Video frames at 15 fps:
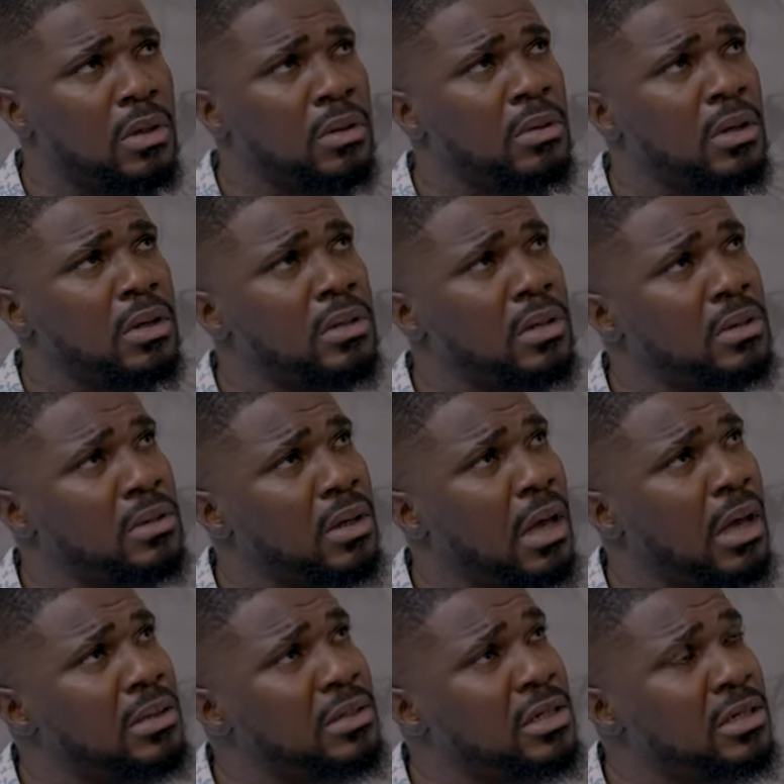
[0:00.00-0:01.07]
I
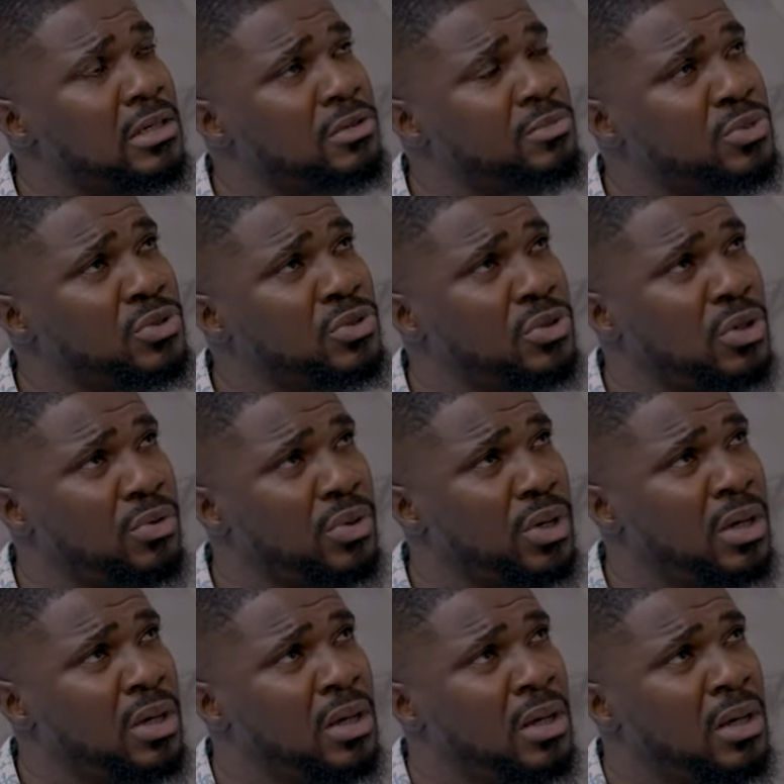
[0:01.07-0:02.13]
am
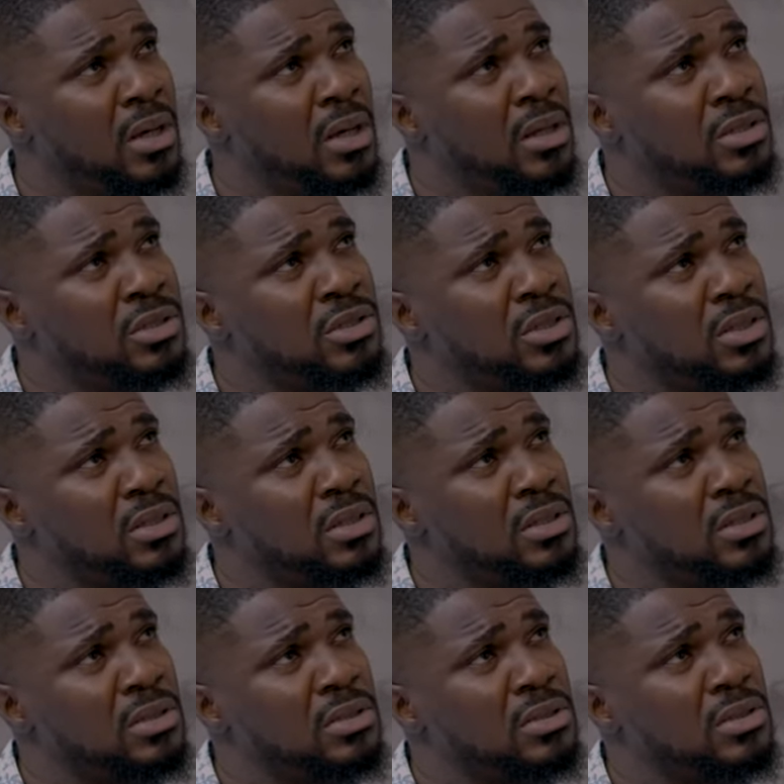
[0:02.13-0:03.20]
sorry. She
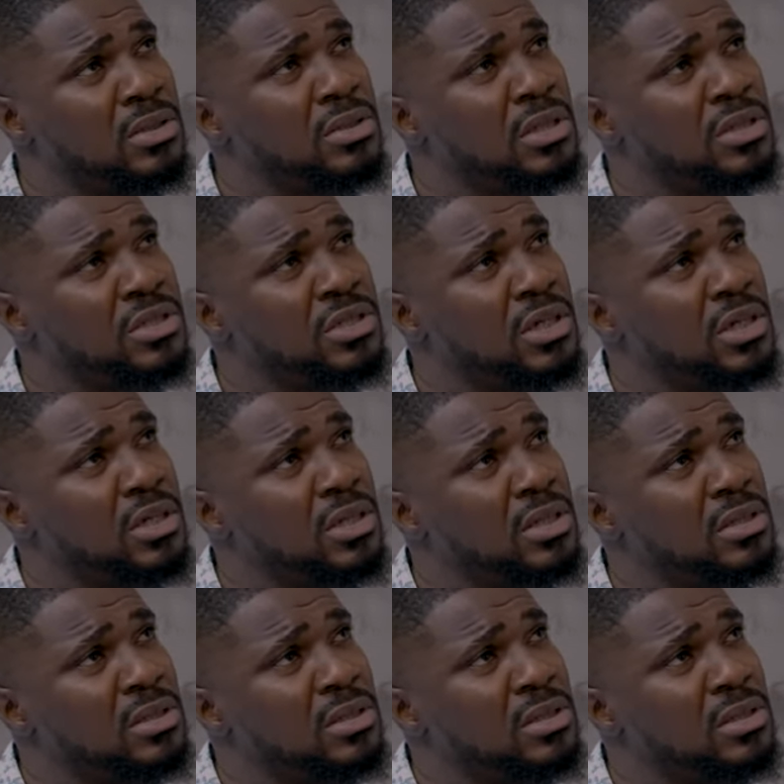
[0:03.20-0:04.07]
is just as she